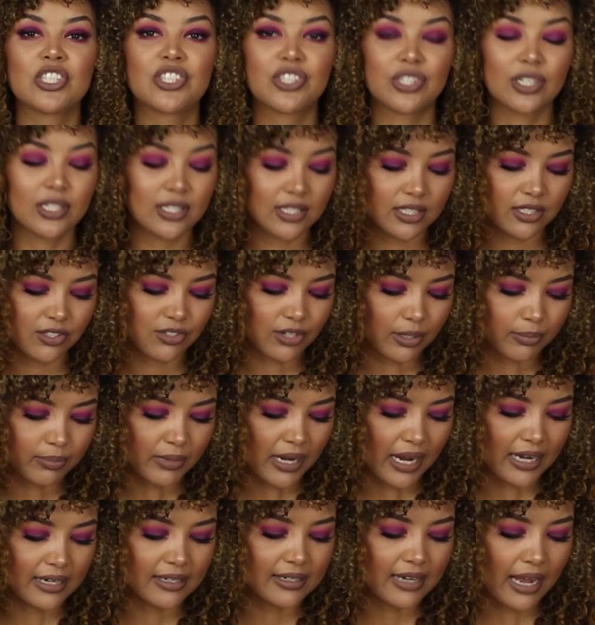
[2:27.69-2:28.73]
just stripped
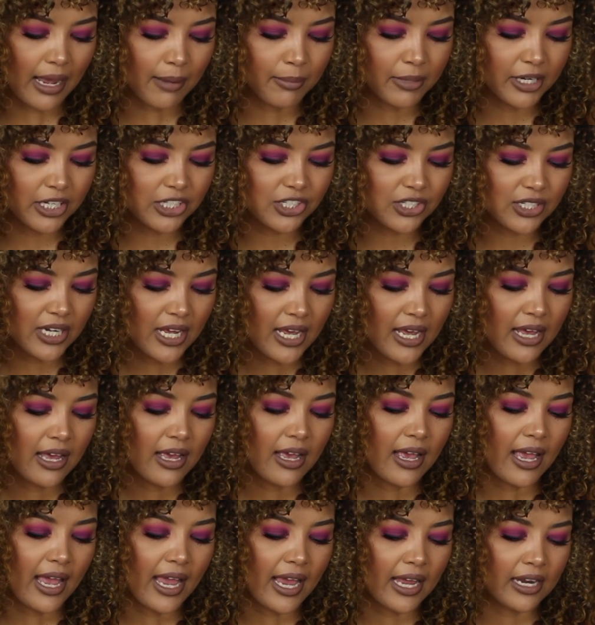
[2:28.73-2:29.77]
and damaged.
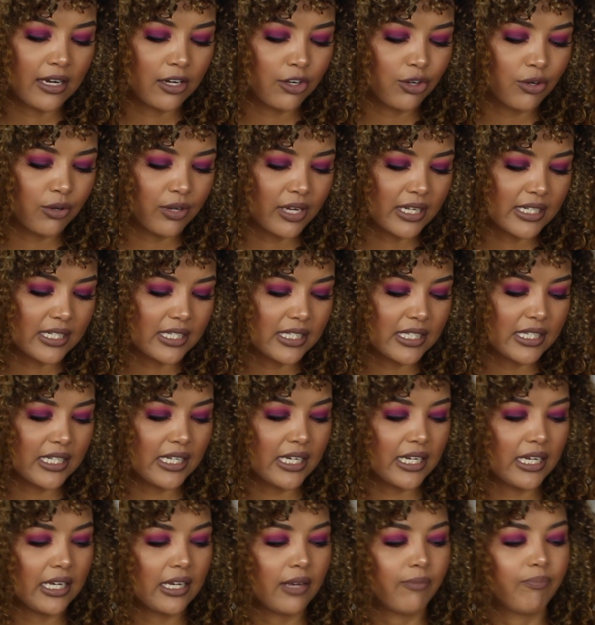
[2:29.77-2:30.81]
And you can
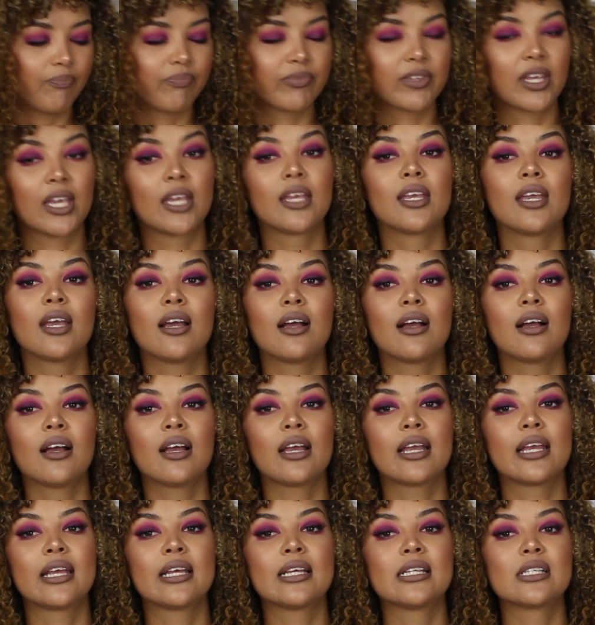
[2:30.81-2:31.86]
see here
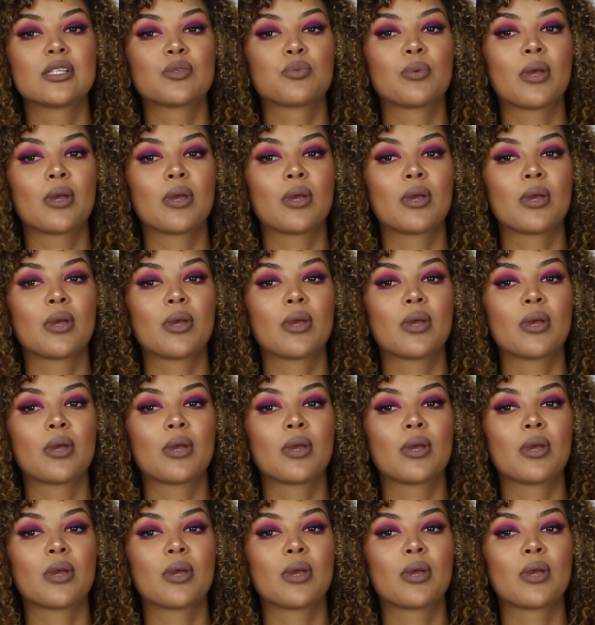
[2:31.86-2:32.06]
is